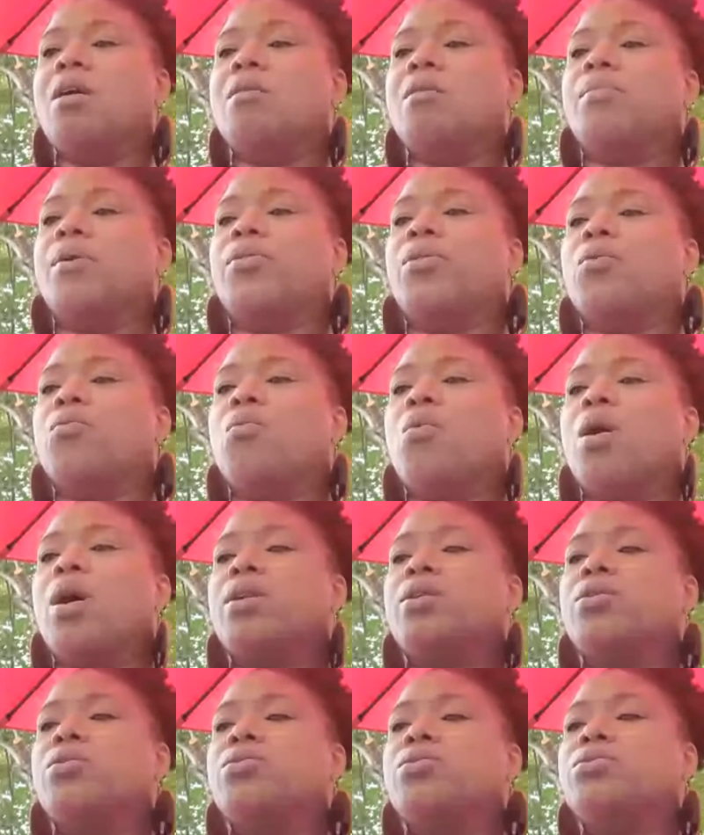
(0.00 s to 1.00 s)
But the
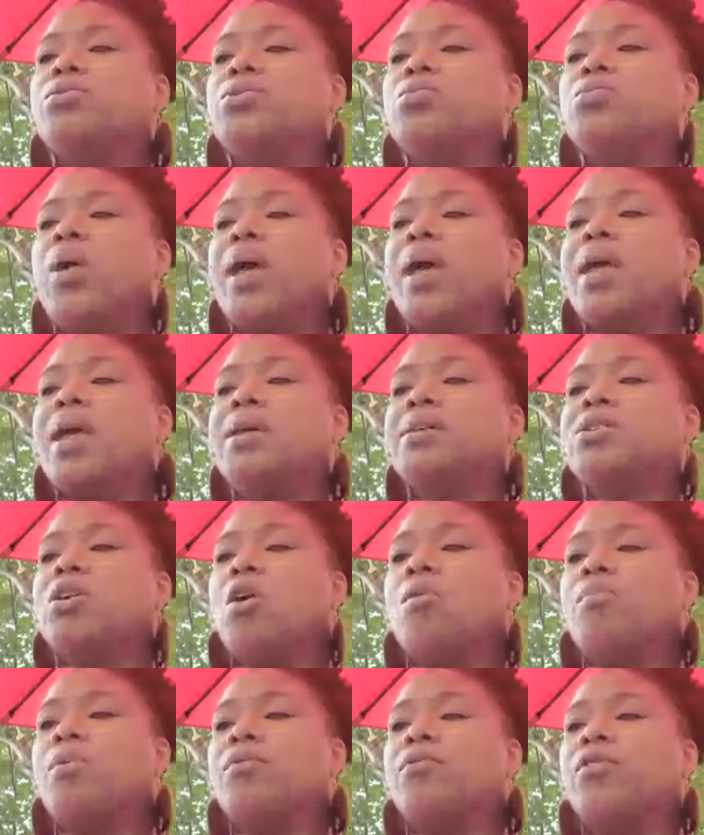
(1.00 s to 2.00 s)
one whose ways
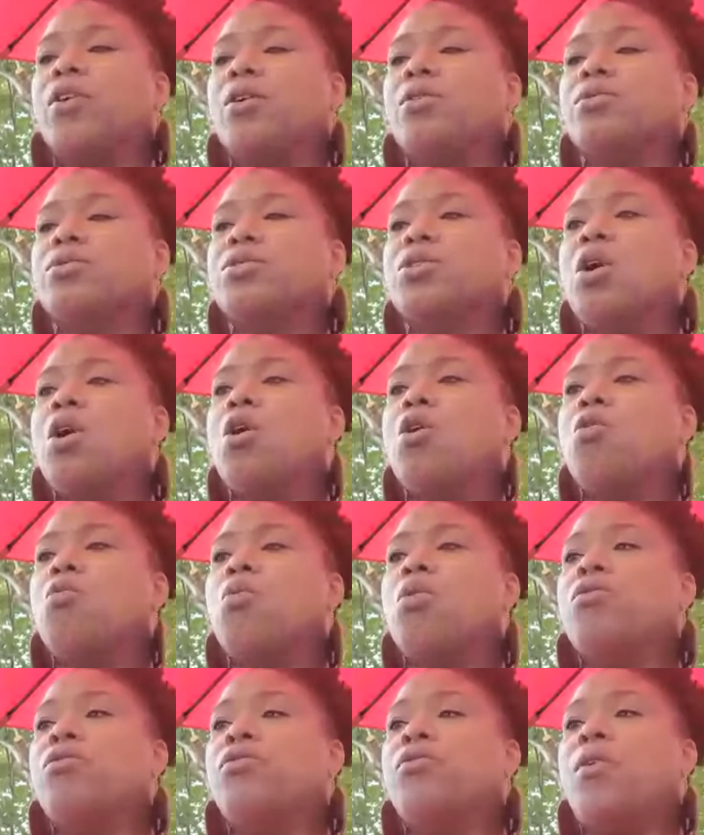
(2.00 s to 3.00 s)
are perverse
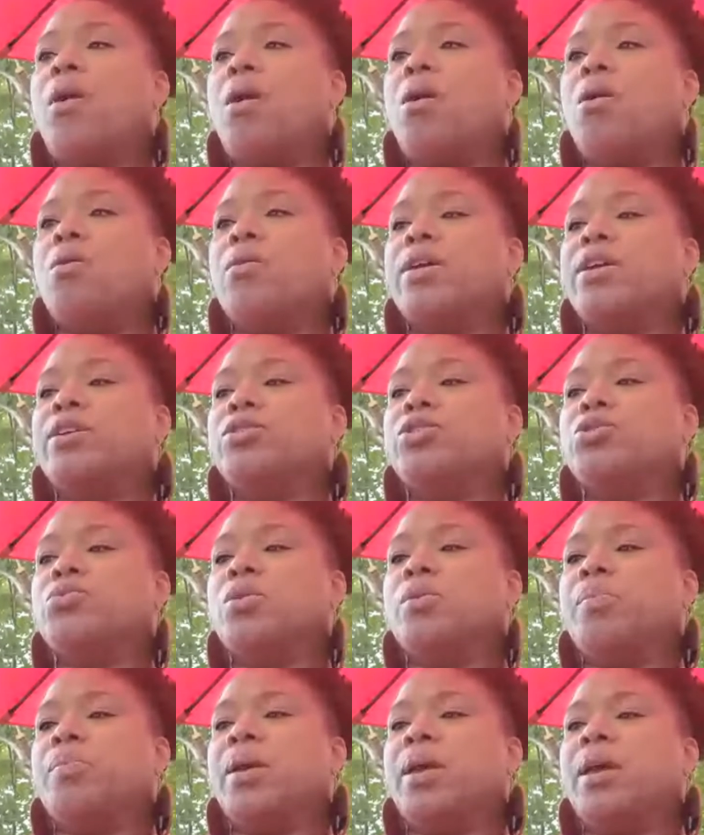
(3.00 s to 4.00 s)
will fall into
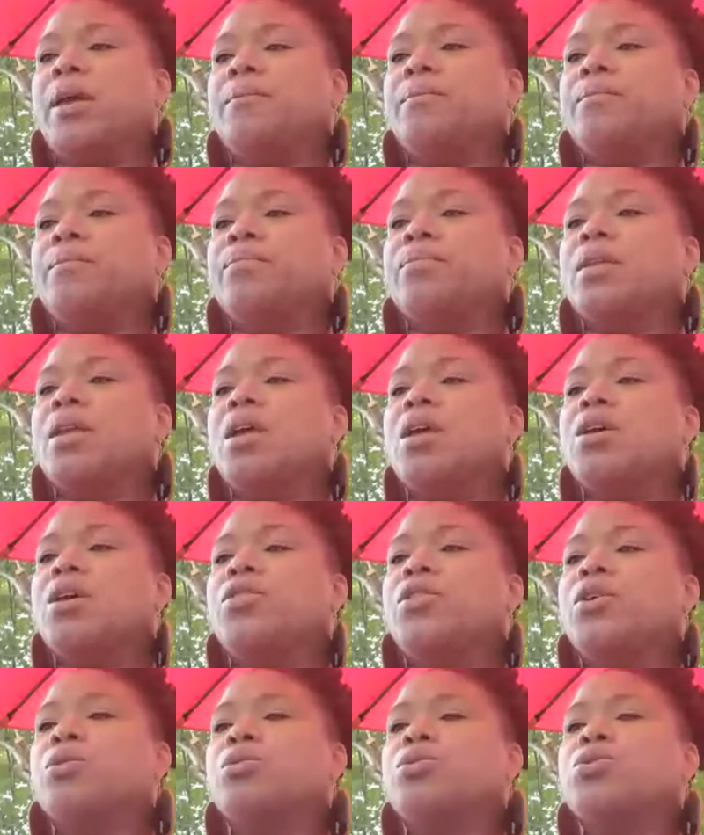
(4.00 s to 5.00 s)
a pit.
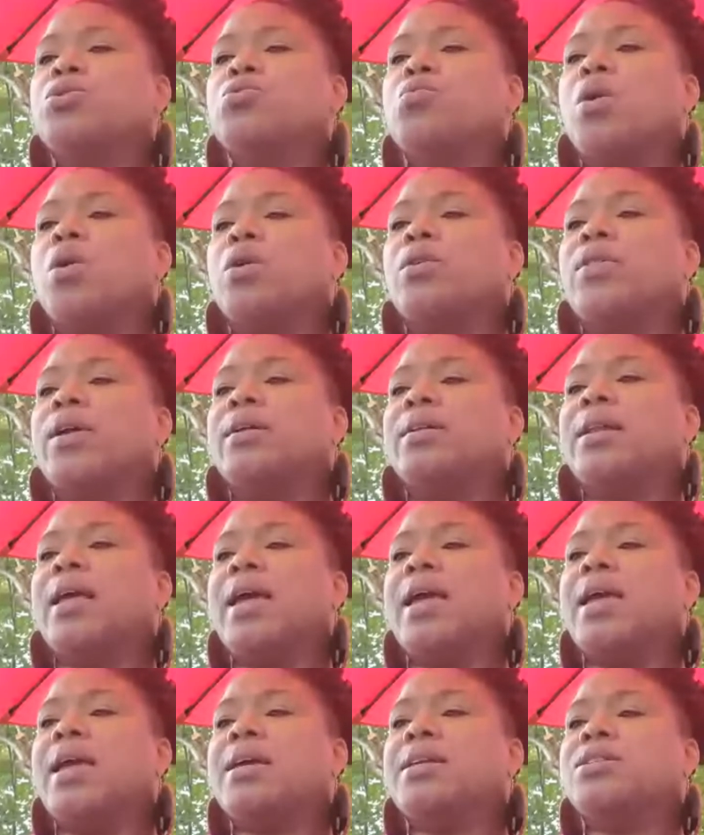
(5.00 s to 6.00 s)
Those who work their
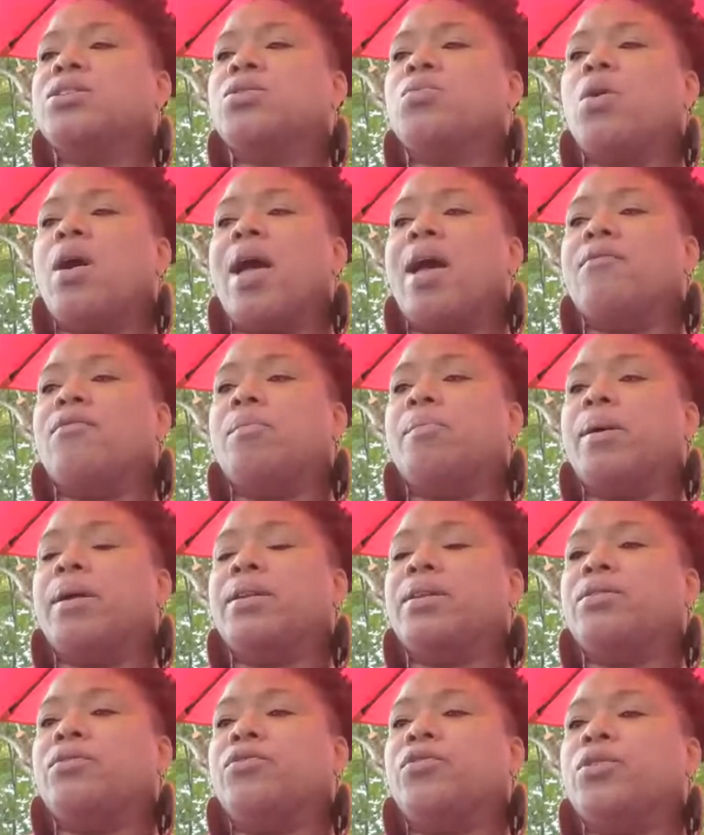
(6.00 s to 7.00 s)
land will have
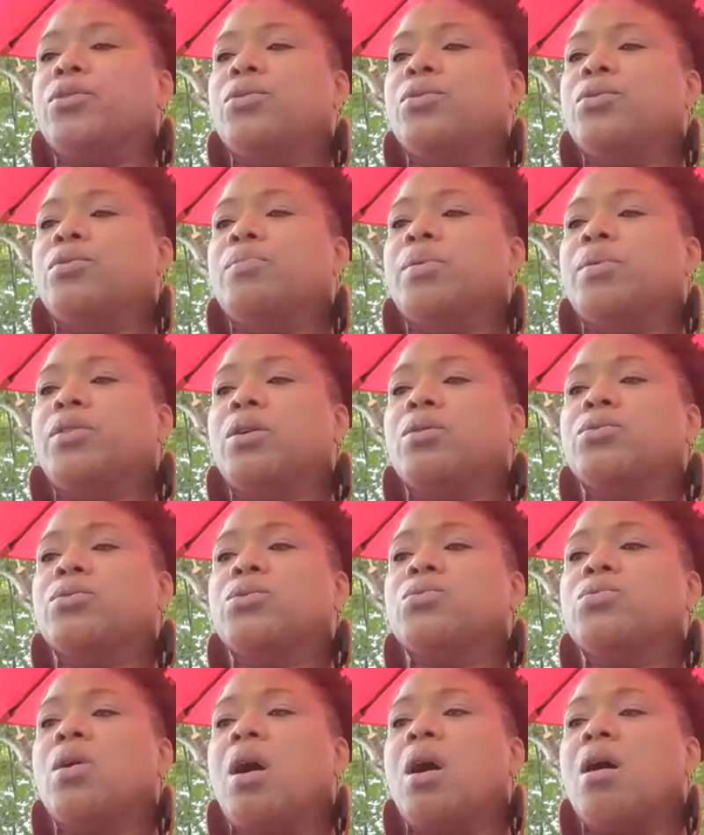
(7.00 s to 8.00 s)
abundant food. But those
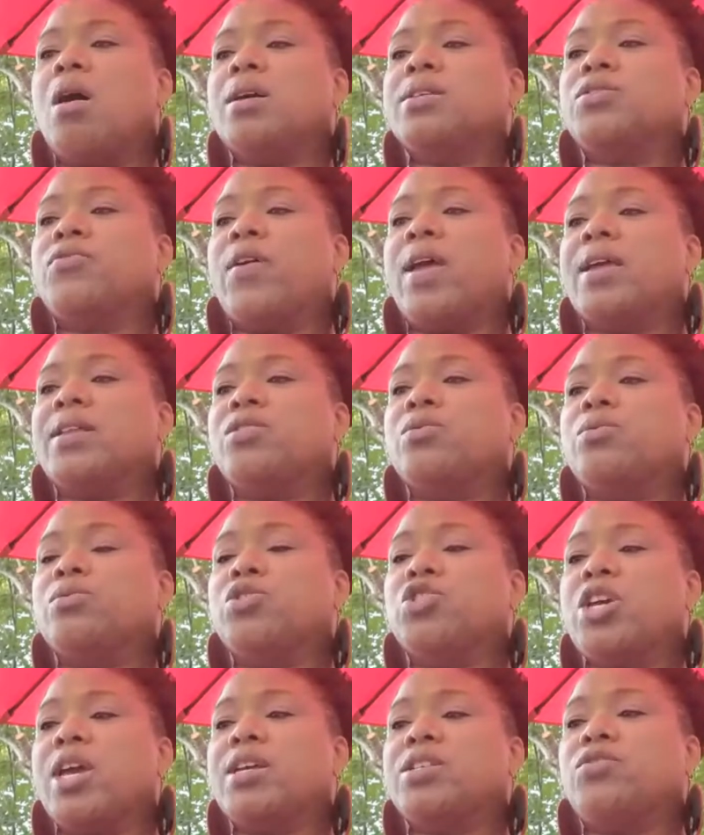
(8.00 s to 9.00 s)
who
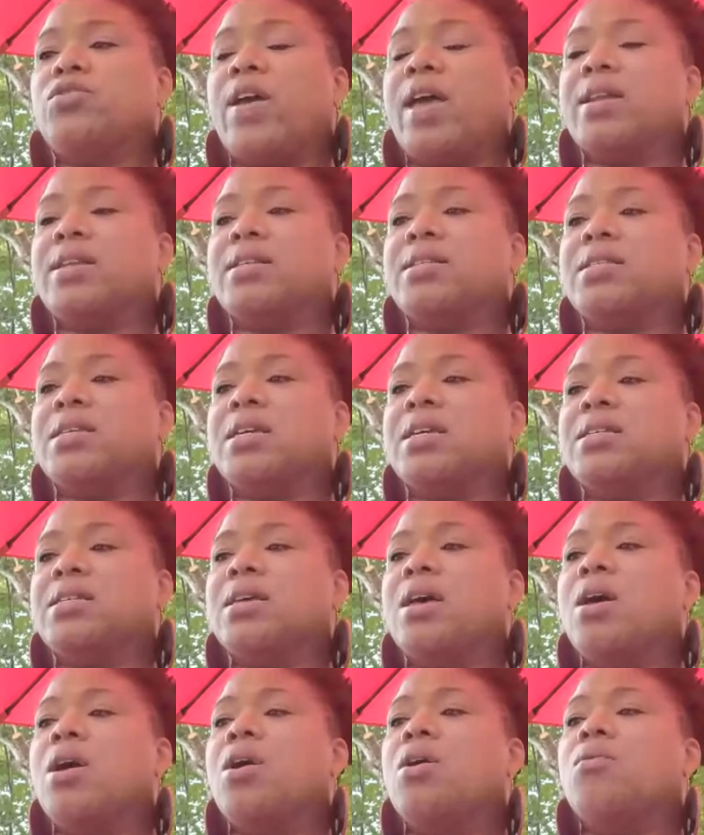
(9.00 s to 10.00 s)
chase fantasies
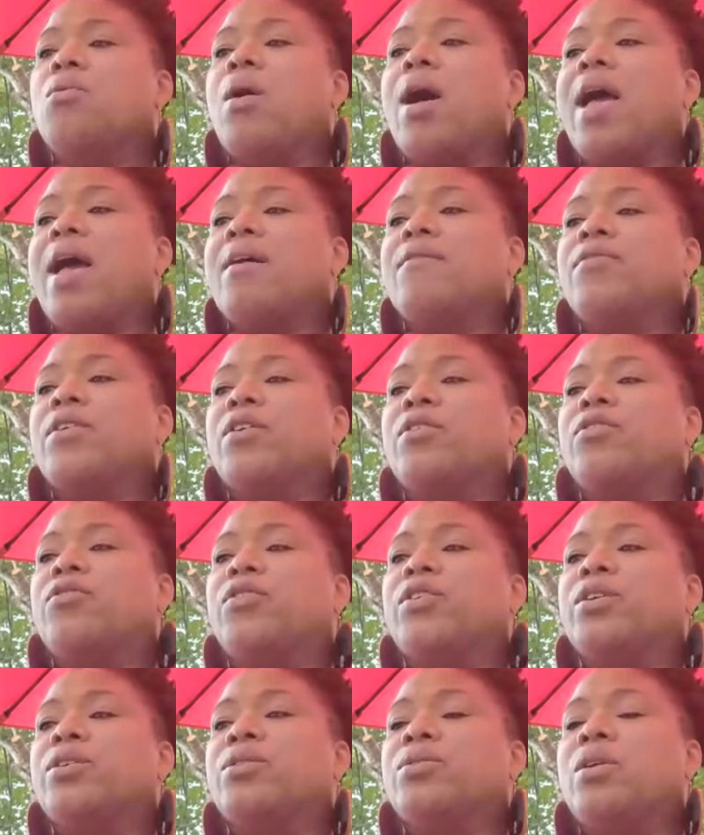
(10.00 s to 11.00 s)
will have their
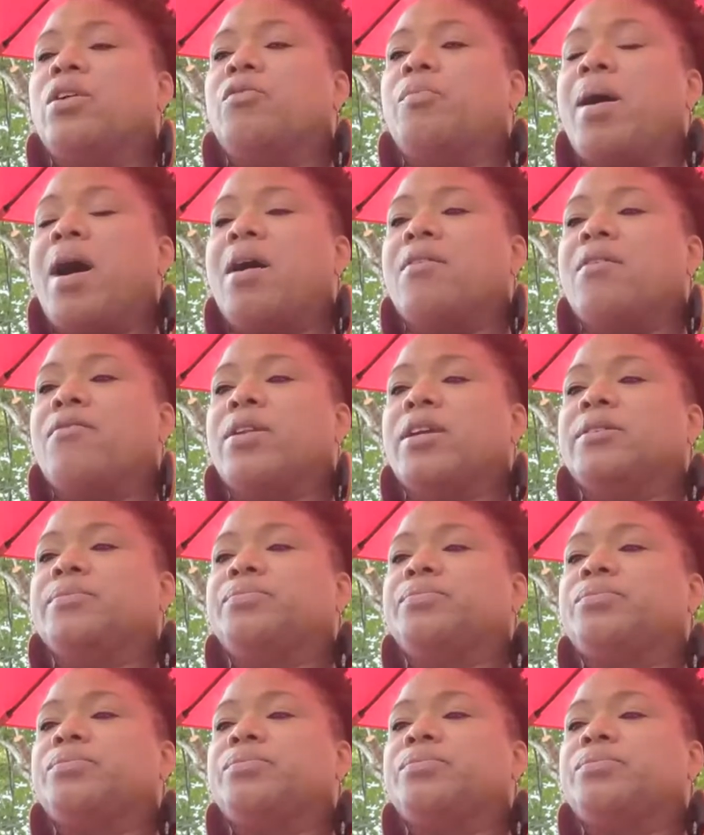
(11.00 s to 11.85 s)
fill of poverty.